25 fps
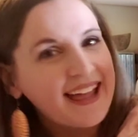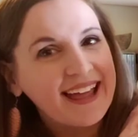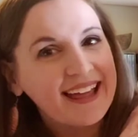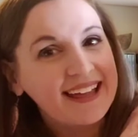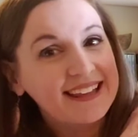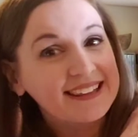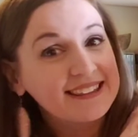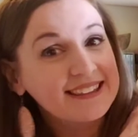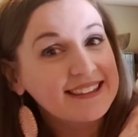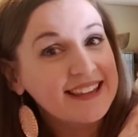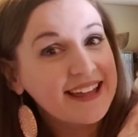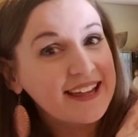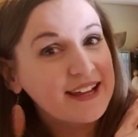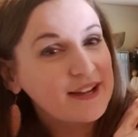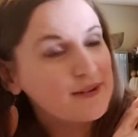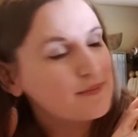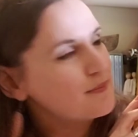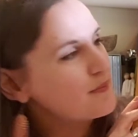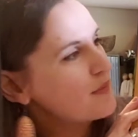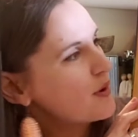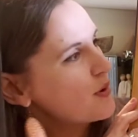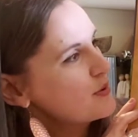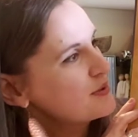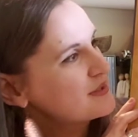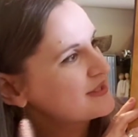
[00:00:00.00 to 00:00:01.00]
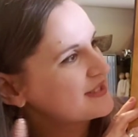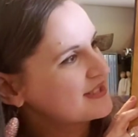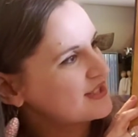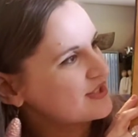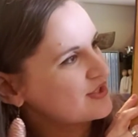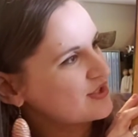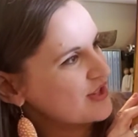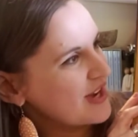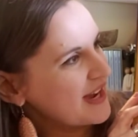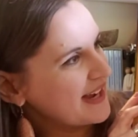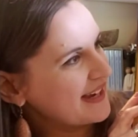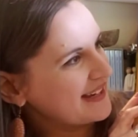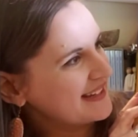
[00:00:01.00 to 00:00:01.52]
and like
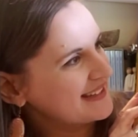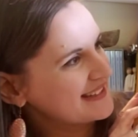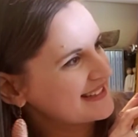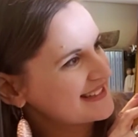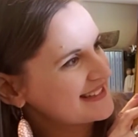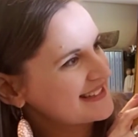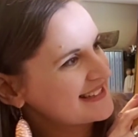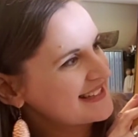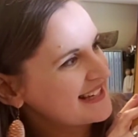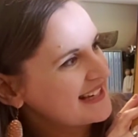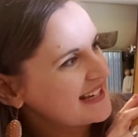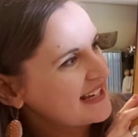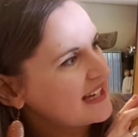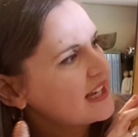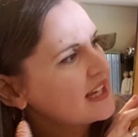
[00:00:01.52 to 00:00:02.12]
most giants,